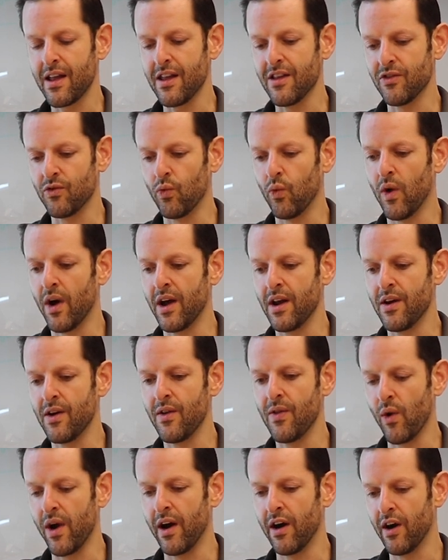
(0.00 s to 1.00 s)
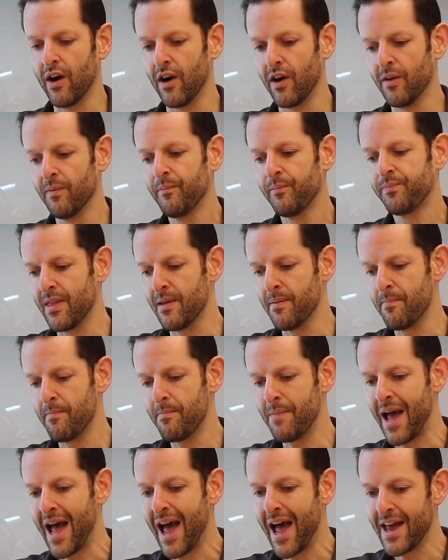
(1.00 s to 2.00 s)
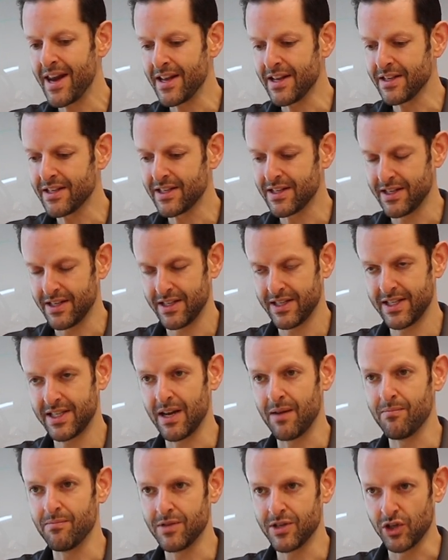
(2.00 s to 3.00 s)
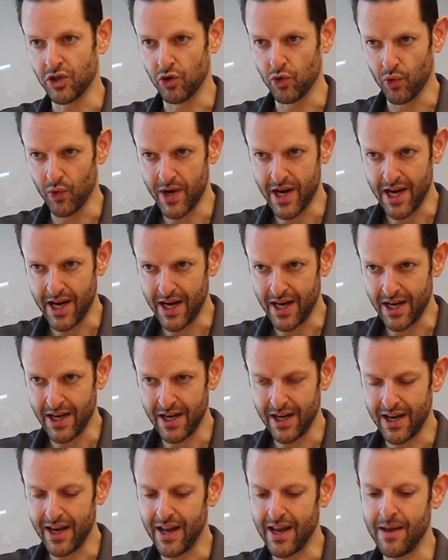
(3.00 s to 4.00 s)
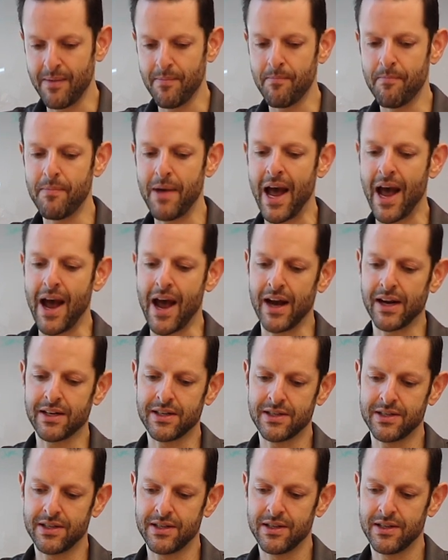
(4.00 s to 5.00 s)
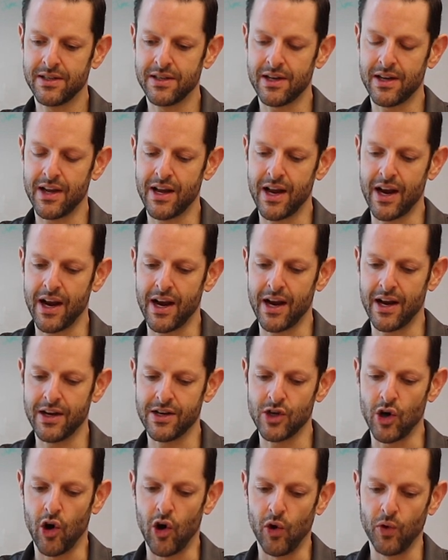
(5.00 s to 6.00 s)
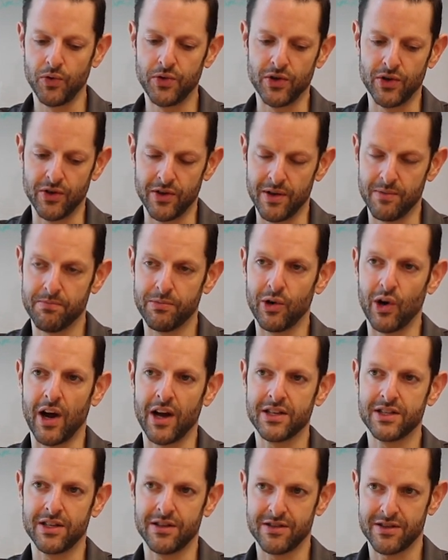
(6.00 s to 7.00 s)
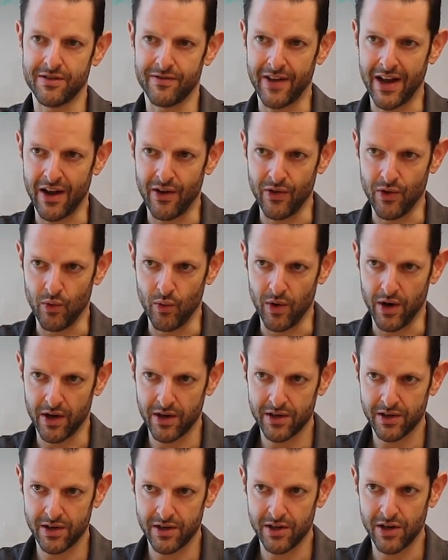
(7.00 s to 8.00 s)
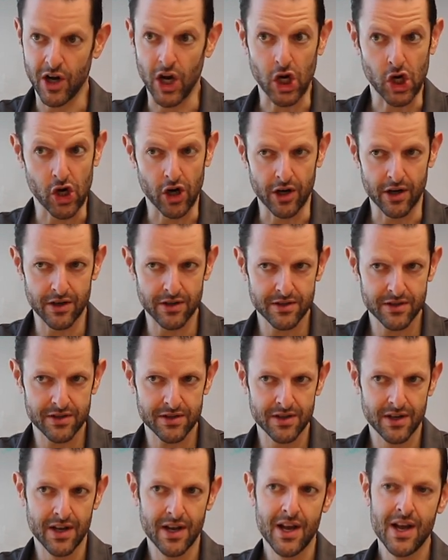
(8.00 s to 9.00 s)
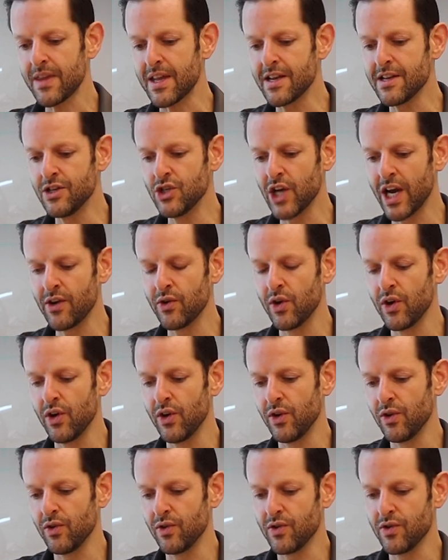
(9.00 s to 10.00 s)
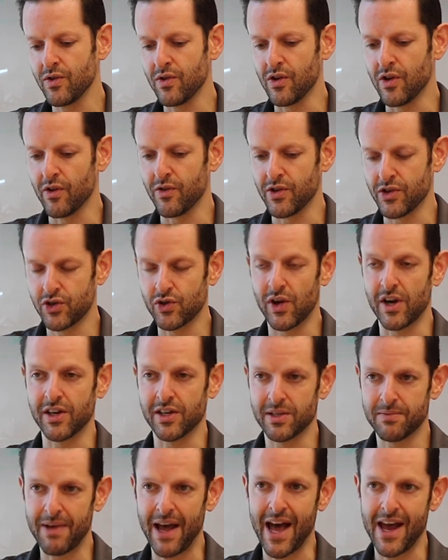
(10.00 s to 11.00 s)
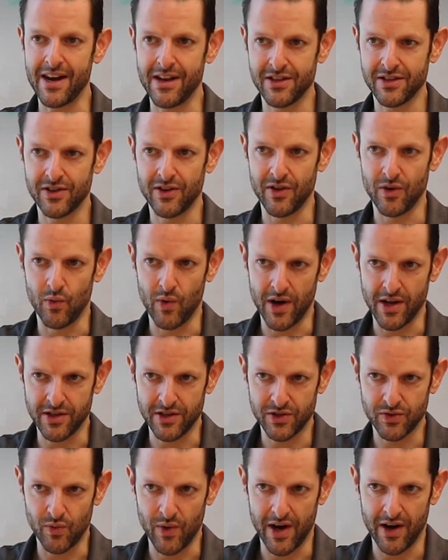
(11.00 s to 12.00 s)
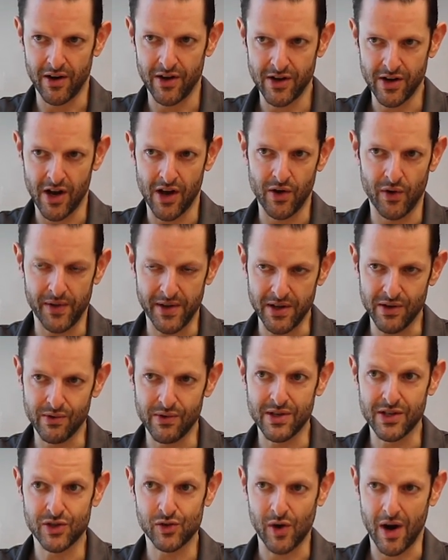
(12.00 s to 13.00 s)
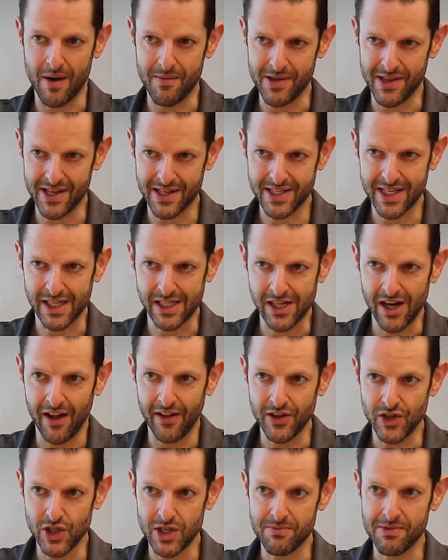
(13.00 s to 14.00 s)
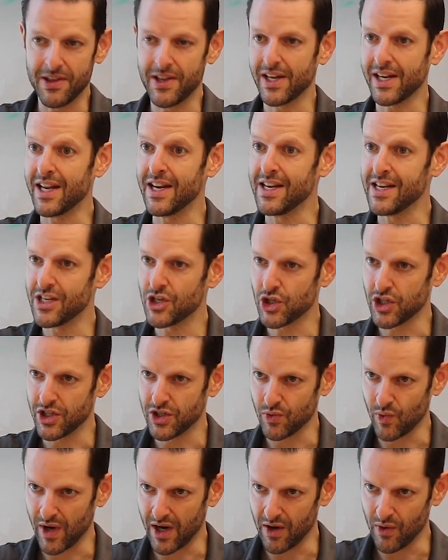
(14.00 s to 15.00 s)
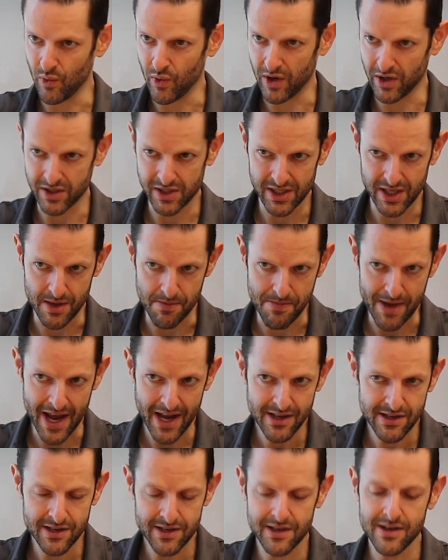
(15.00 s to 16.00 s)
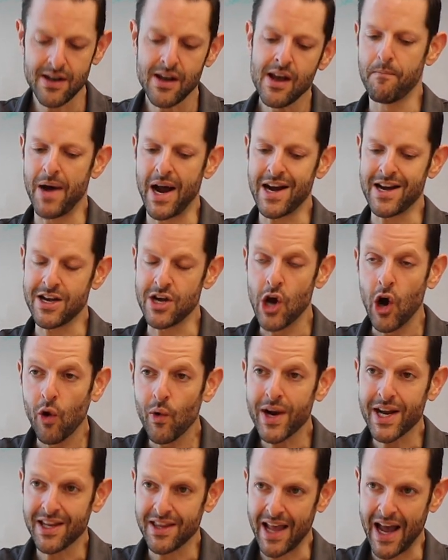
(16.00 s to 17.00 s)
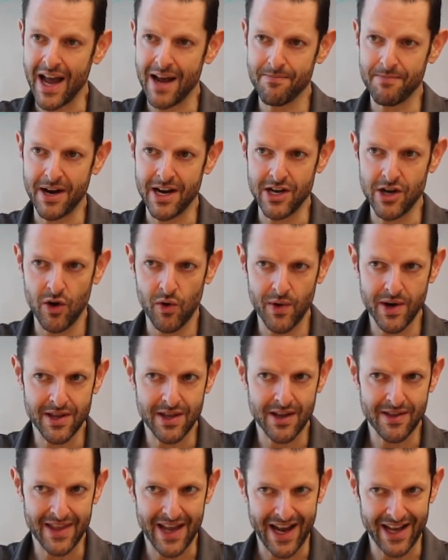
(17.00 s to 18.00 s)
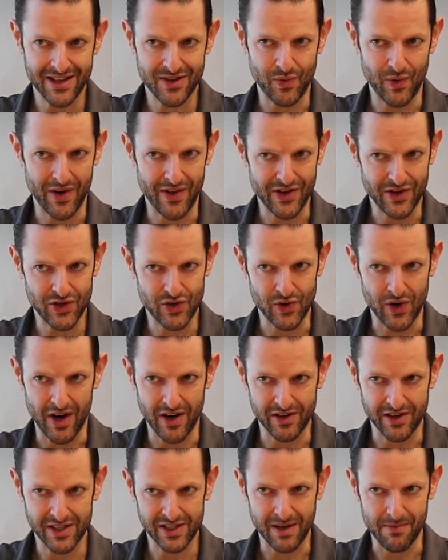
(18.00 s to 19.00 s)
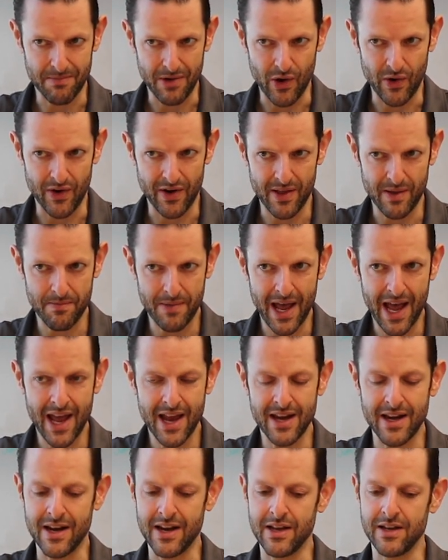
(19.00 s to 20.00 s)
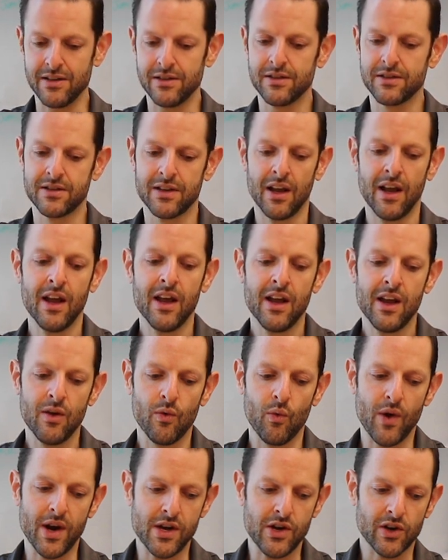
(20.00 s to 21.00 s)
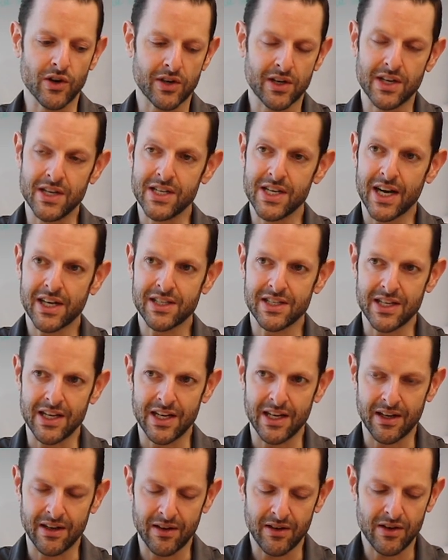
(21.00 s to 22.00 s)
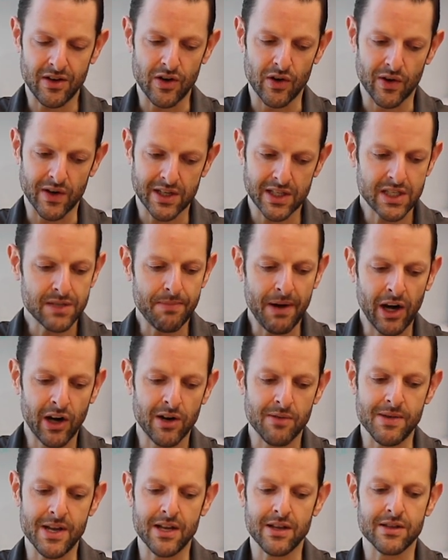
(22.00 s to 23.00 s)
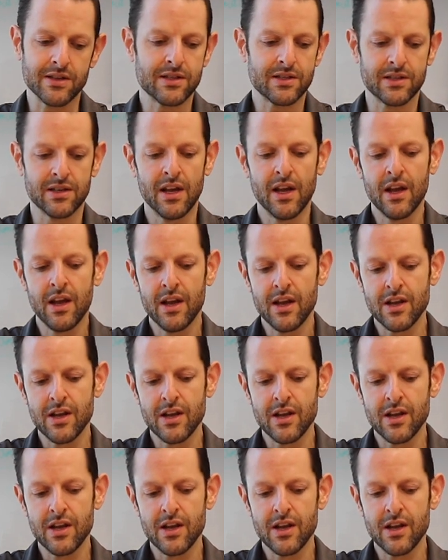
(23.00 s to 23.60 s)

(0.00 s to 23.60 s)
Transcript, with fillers: is one where the patents to some degree impact and alter the process of how the work occurs. In general, you know, the strongest patents are the ones where not only you're describing the technology, but the conditions where it works the best. By knowing that, by knowing that that's where the strongest component of the patent is, when you're conducting your experiments,